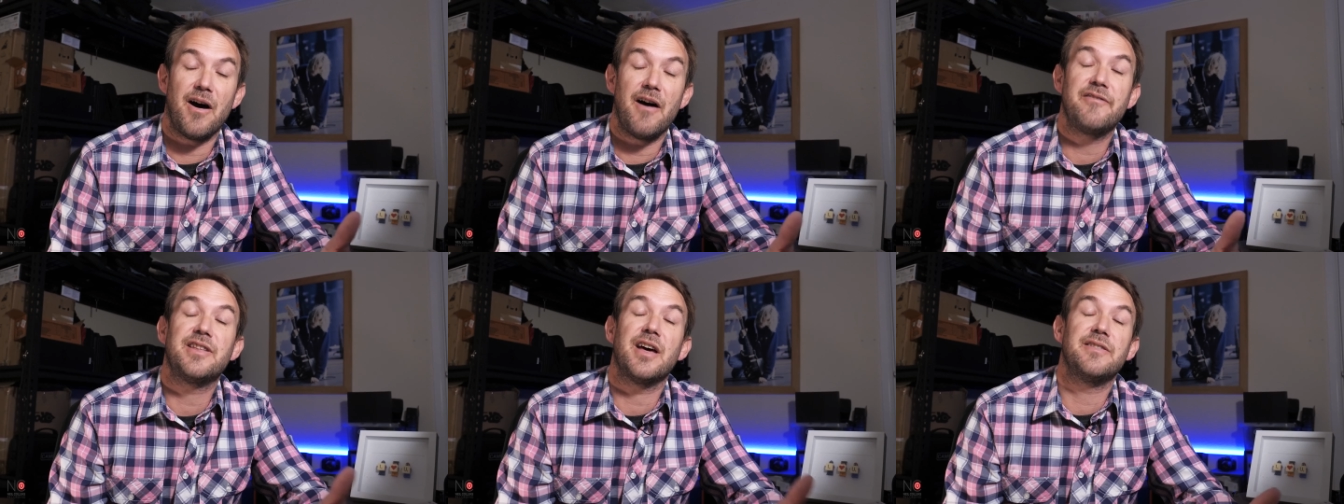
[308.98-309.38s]

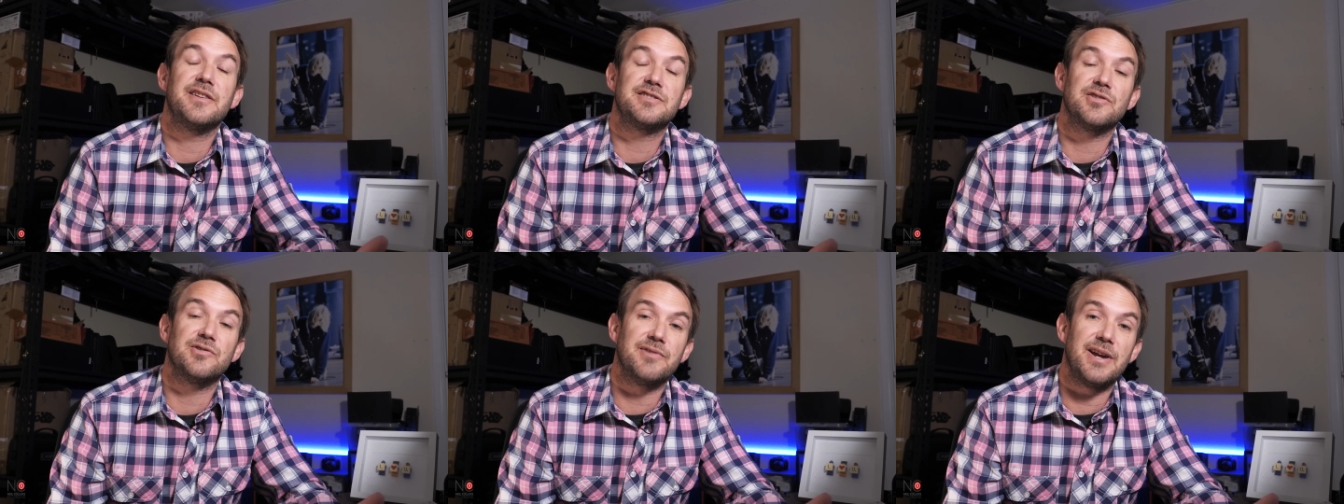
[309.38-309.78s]
I've done
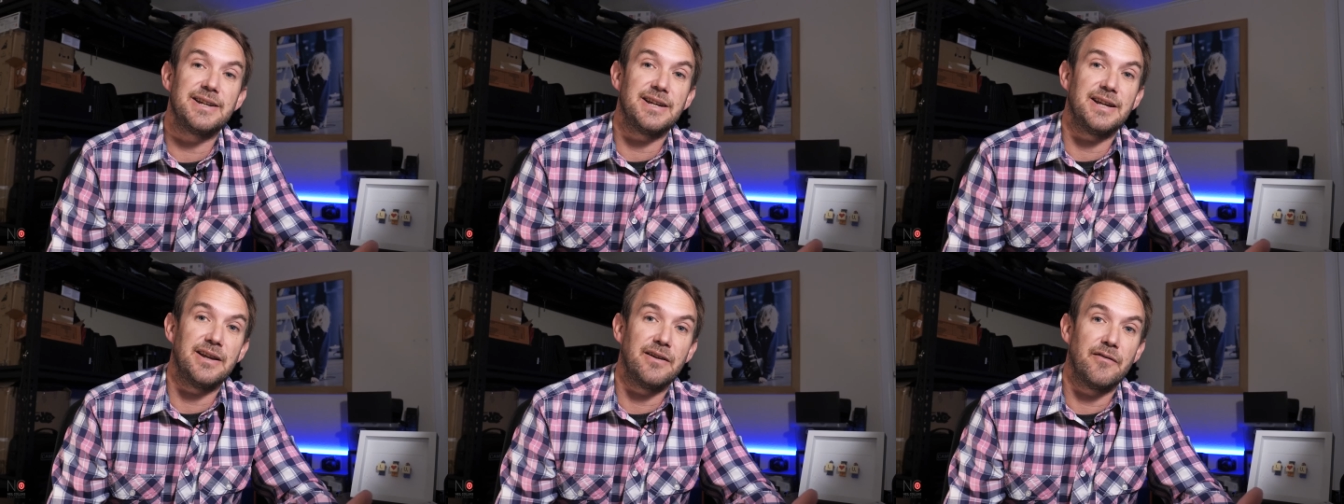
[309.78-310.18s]
this
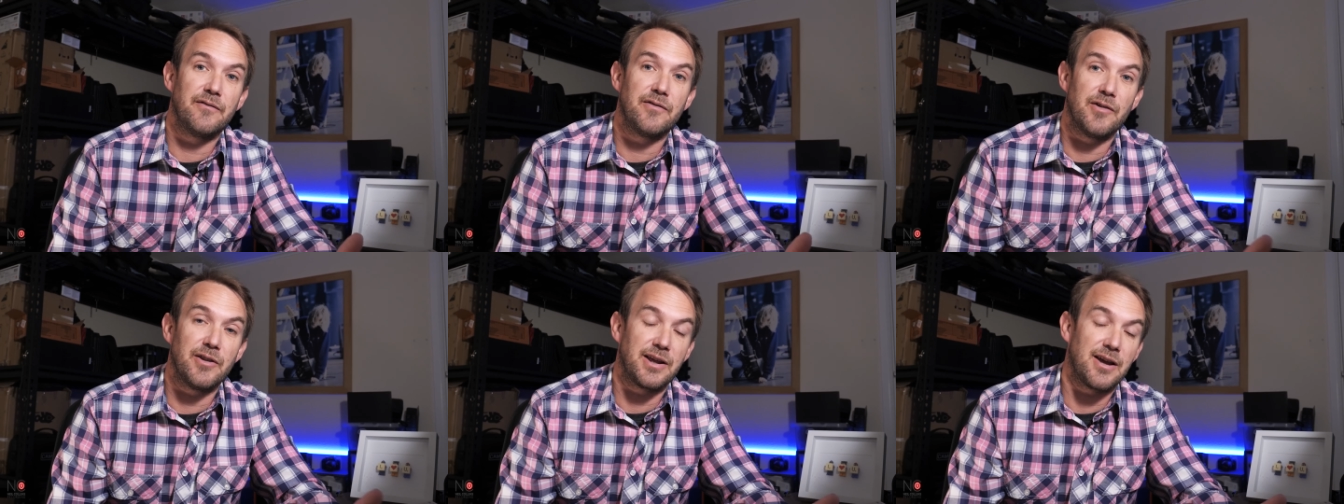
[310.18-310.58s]
already
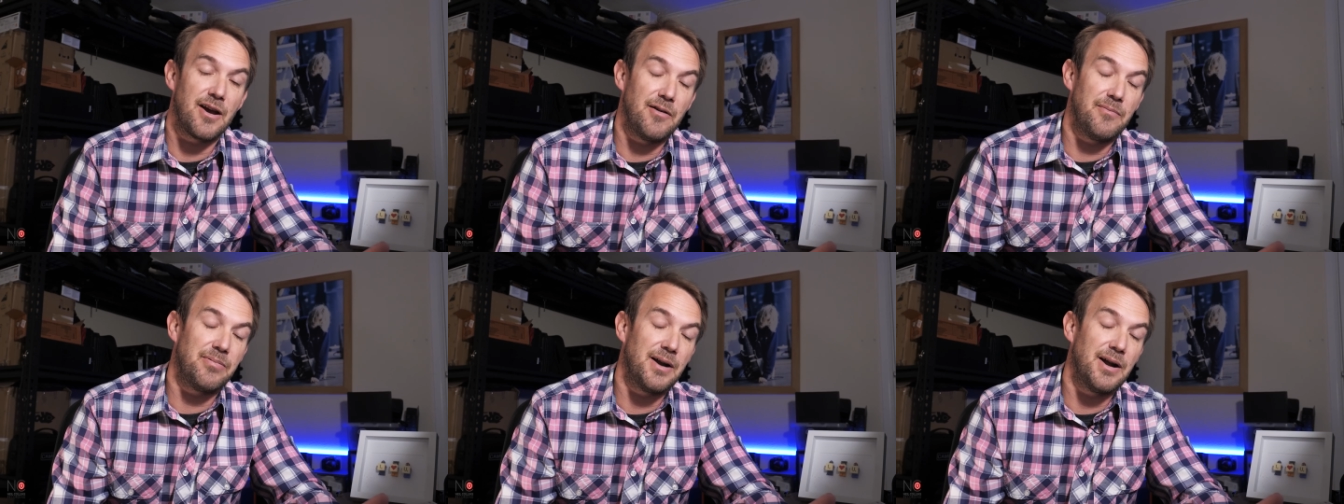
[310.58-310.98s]
for the
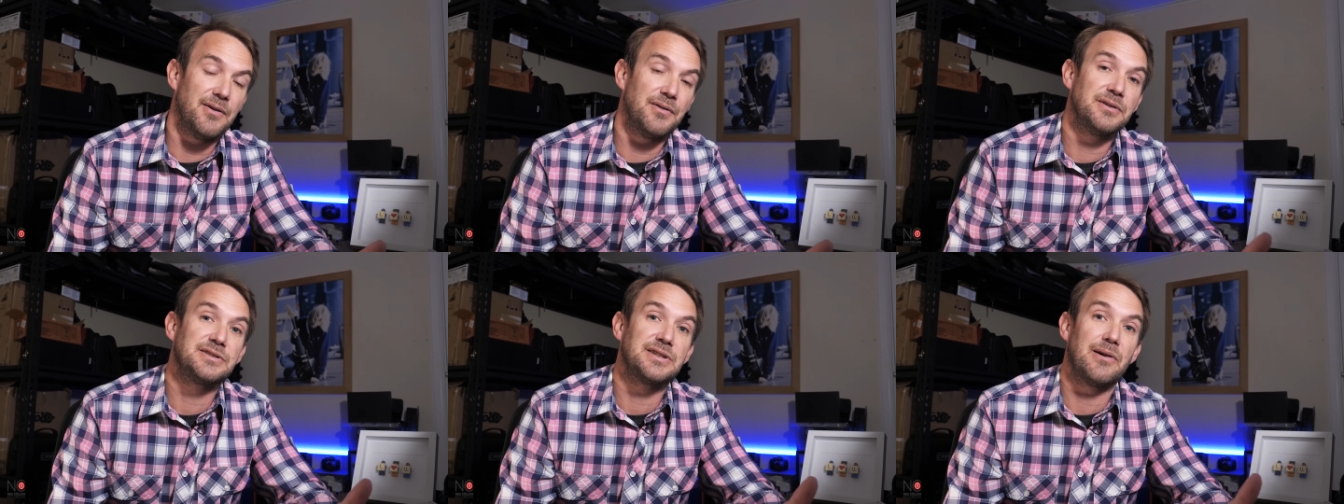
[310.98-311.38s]

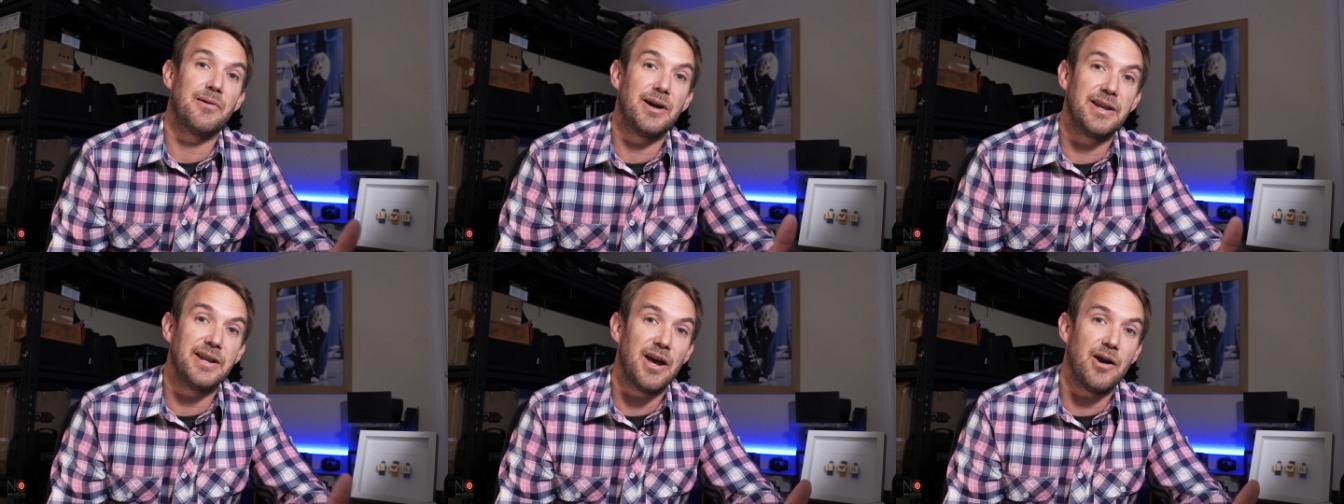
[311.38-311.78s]
GoPro, so
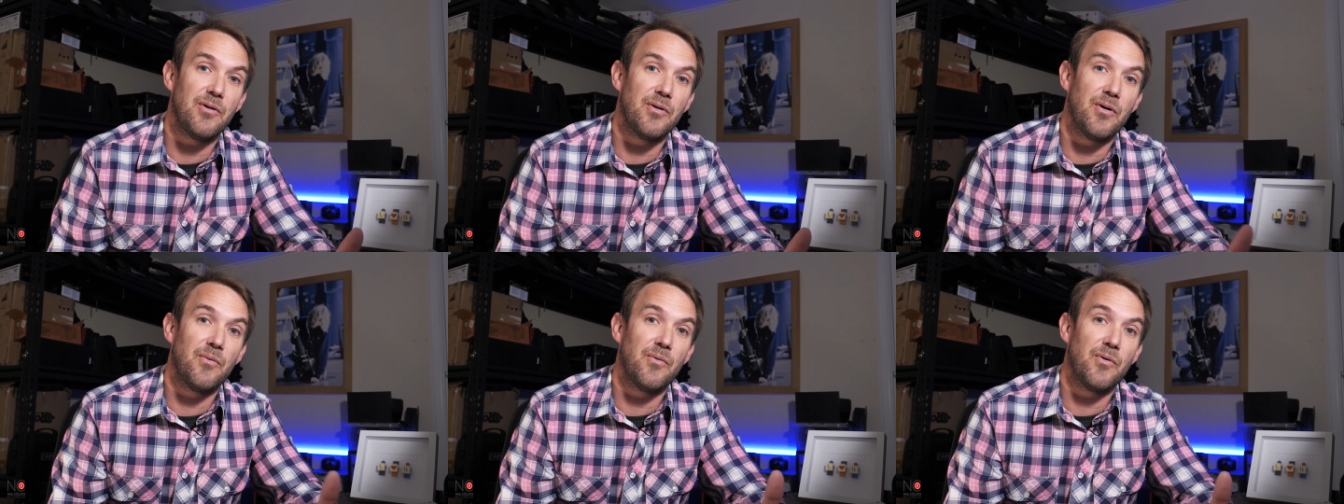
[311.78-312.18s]
I know